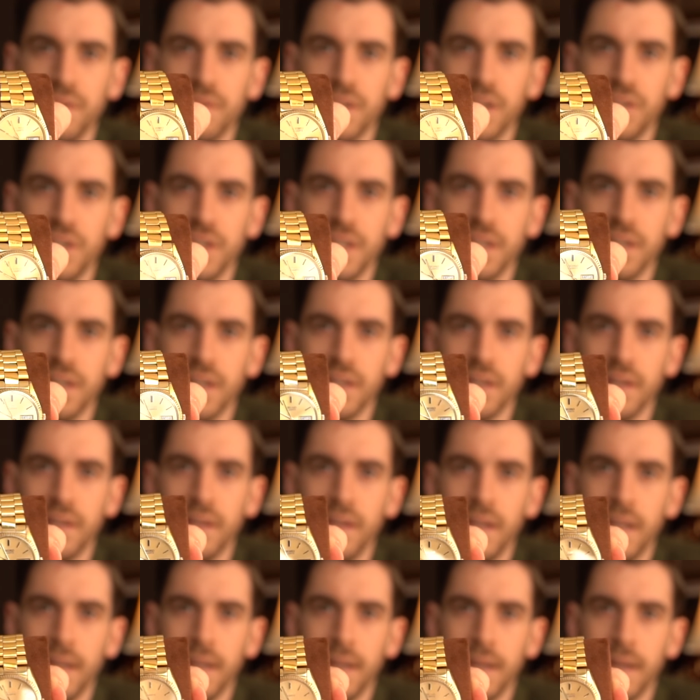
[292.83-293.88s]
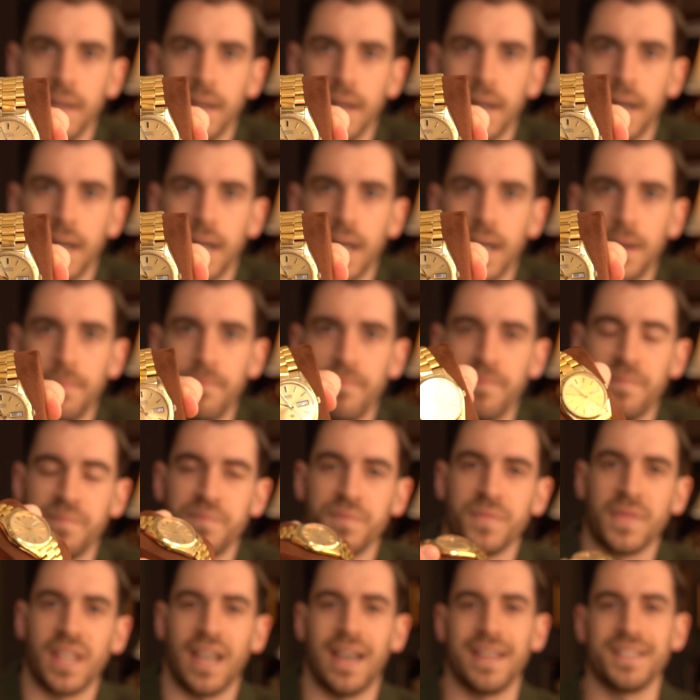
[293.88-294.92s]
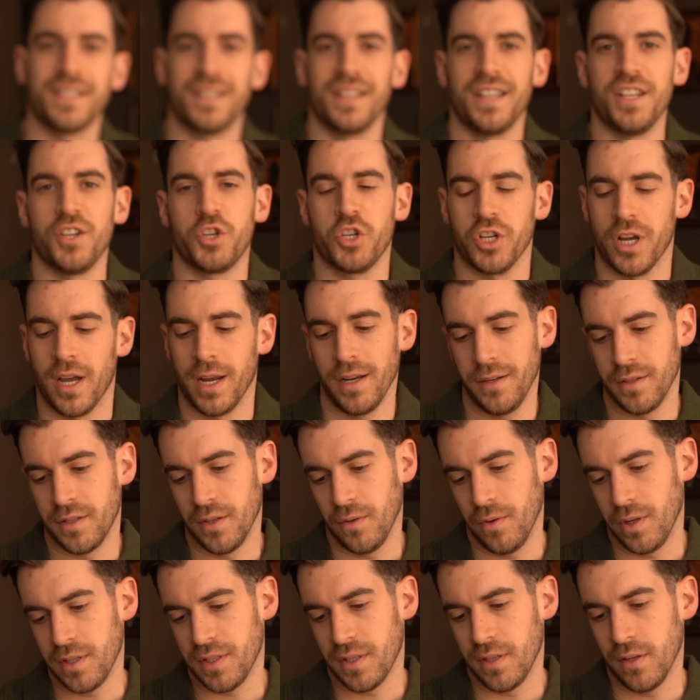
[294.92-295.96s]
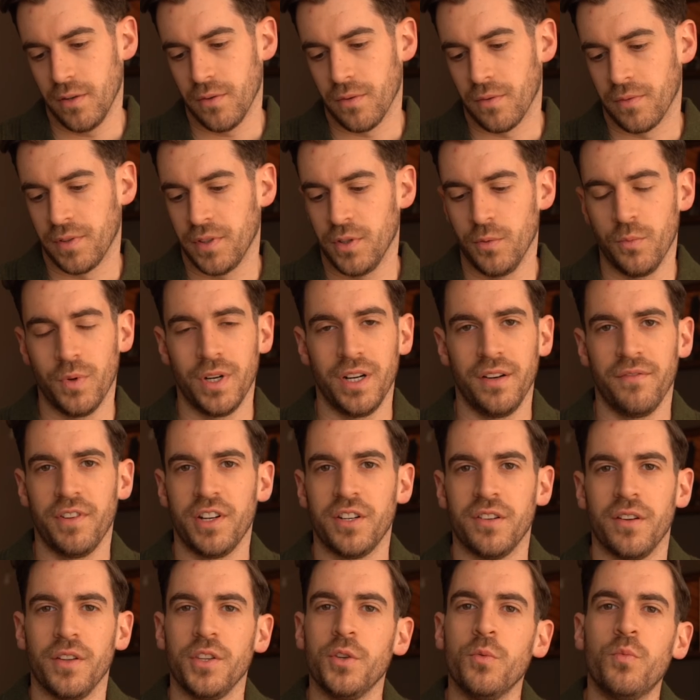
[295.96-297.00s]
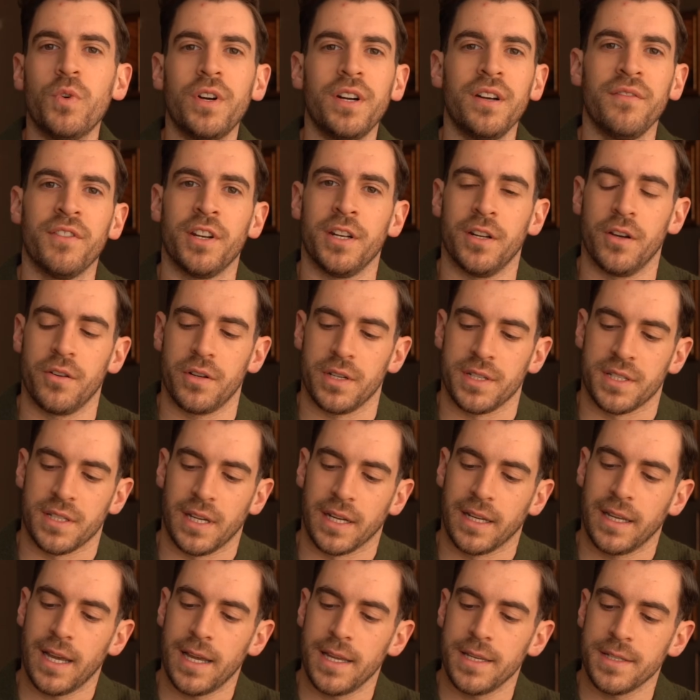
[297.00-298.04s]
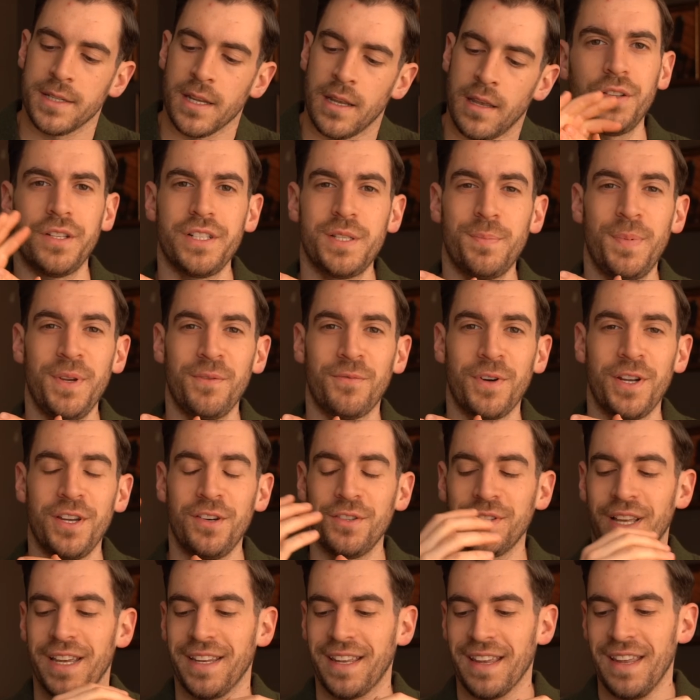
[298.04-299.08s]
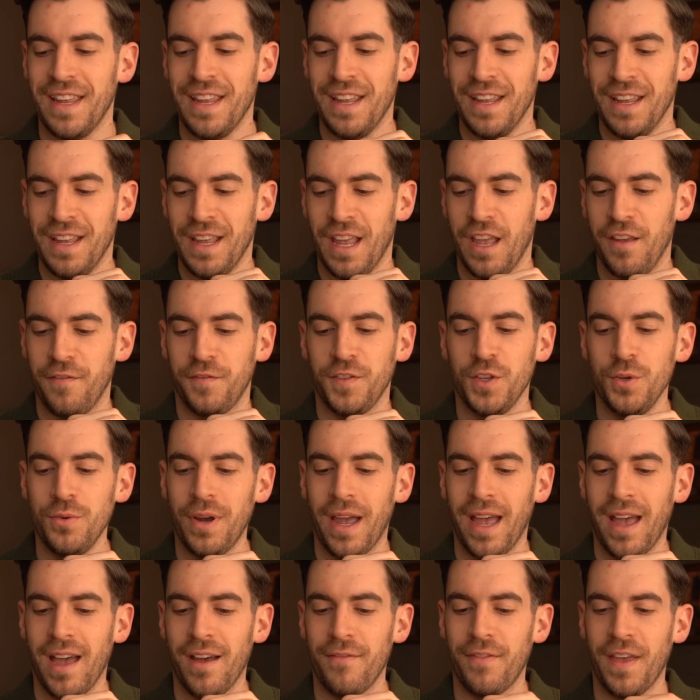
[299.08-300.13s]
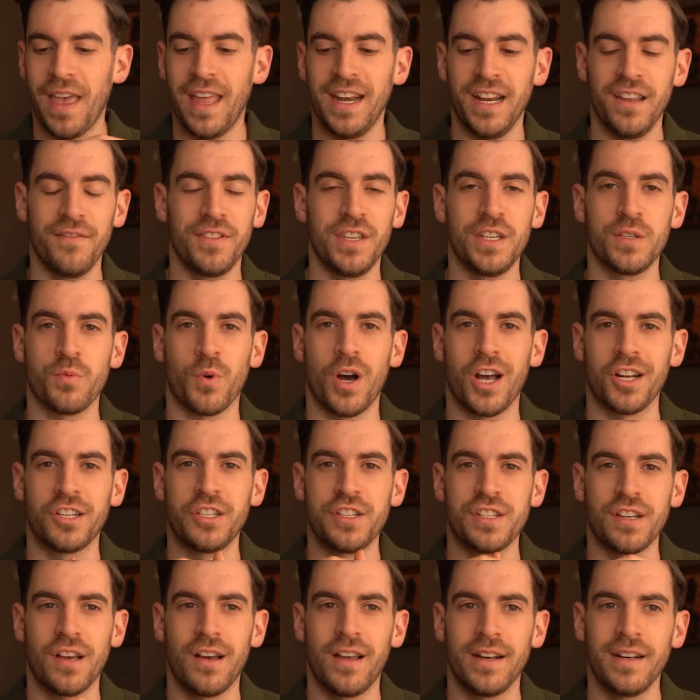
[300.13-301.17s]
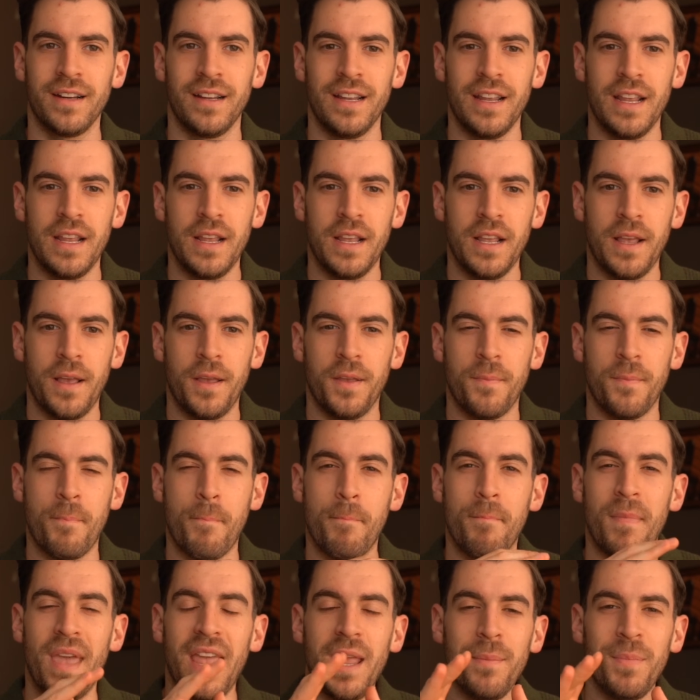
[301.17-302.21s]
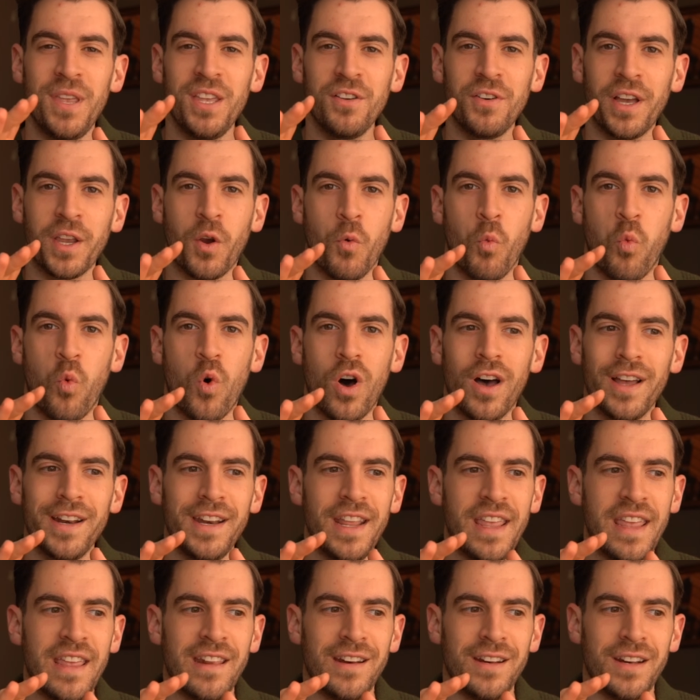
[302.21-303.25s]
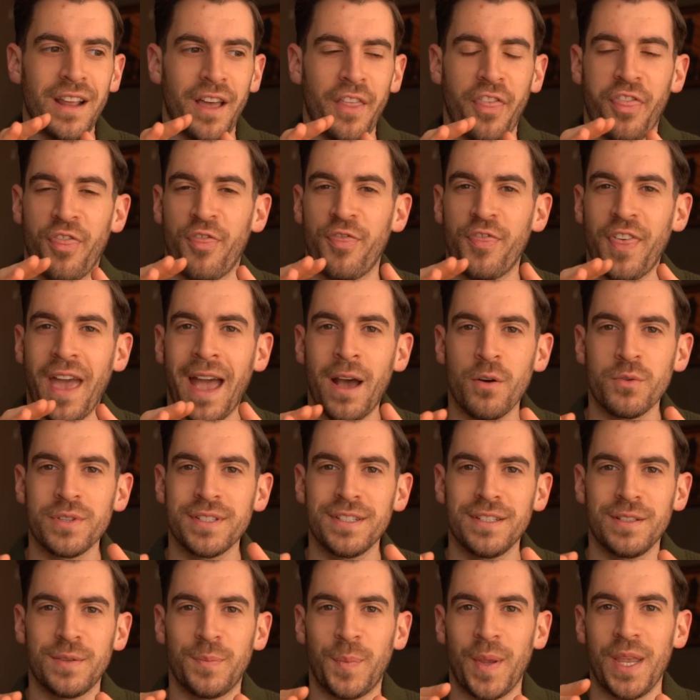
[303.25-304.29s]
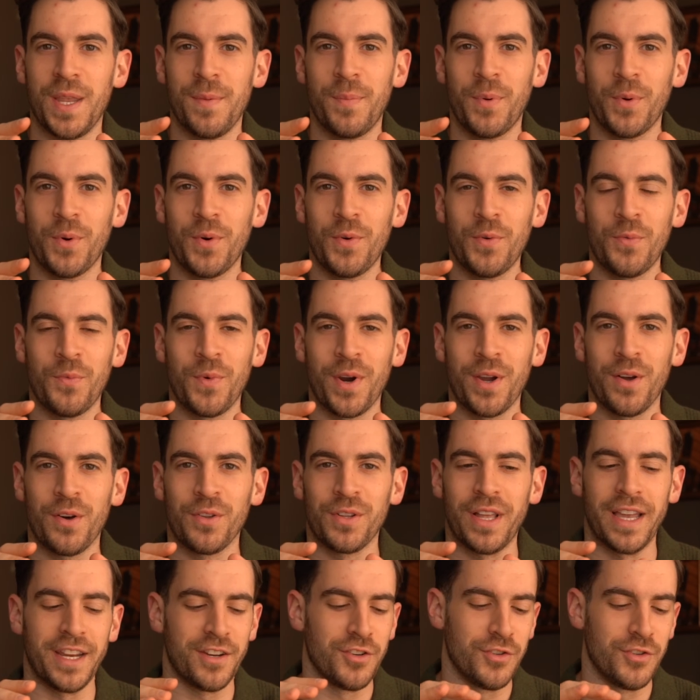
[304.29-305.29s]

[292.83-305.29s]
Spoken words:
really good. Has a nice shine to it too. You wouldn't even notice. Like, guys, let's be real. Like, if you have any of these watches on, maybe like 1 in 1,000 people will like